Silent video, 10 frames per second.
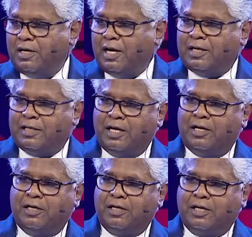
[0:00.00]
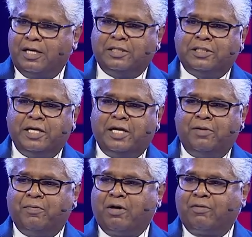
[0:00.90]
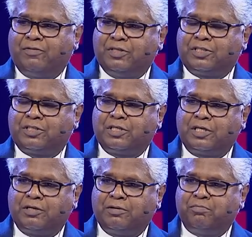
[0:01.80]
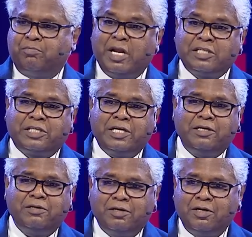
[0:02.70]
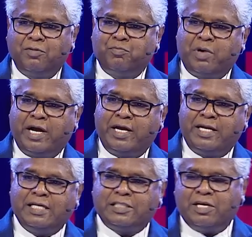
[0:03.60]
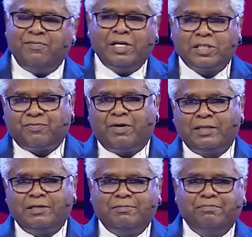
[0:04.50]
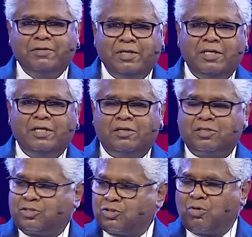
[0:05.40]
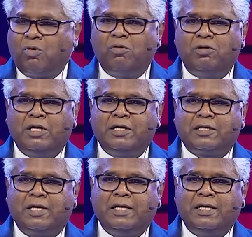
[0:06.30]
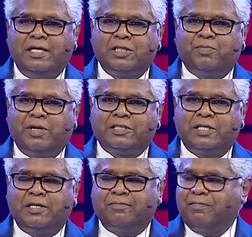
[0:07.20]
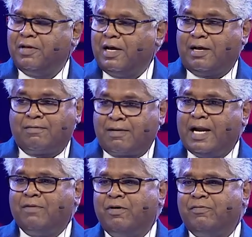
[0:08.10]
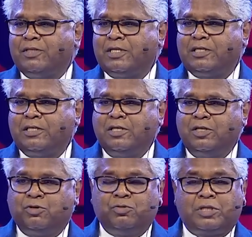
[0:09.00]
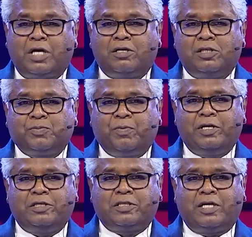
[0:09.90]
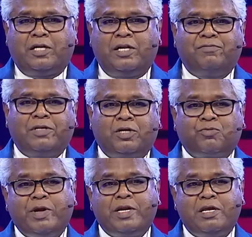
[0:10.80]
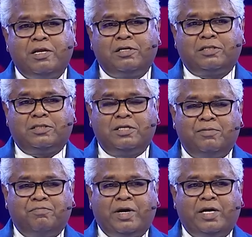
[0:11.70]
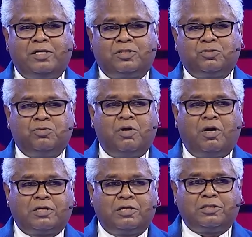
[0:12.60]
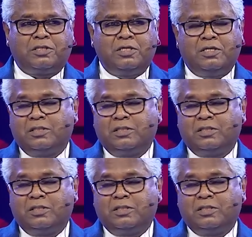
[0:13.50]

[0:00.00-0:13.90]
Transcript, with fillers: And then he cheated him out of his uh, blessing by deceiving his father, stole literally his blessing and ran away with it to his uncle's place and lived there twenty years, married his two daughters.